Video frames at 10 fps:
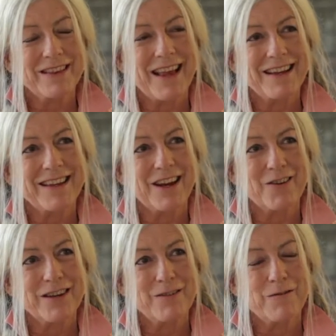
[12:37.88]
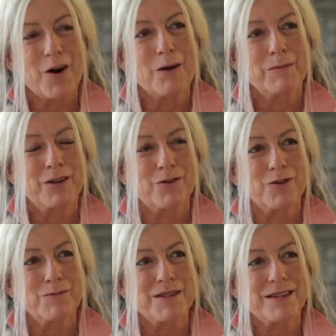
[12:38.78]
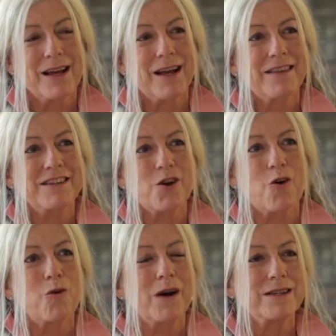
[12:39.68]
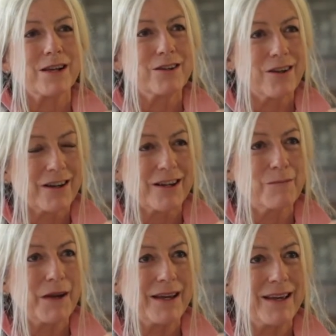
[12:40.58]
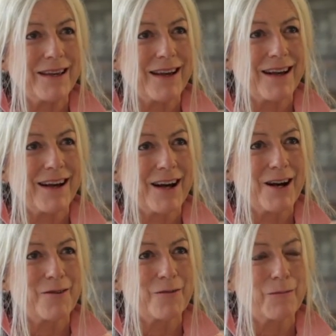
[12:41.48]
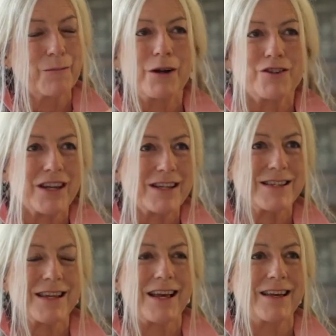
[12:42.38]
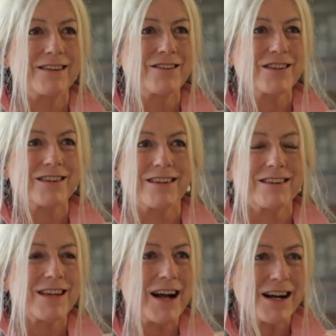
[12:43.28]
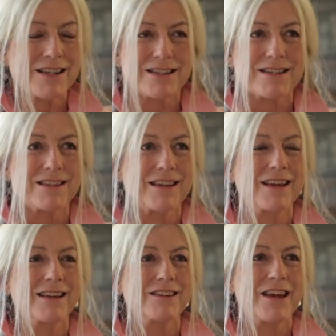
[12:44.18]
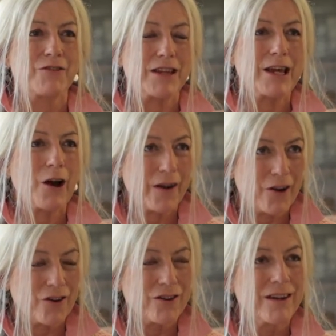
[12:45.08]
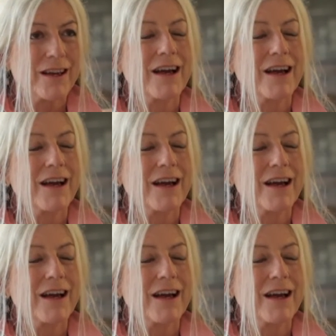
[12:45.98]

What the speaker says: Landcare and environment groups, there's always a lot of competing projects and tasks and everything going on.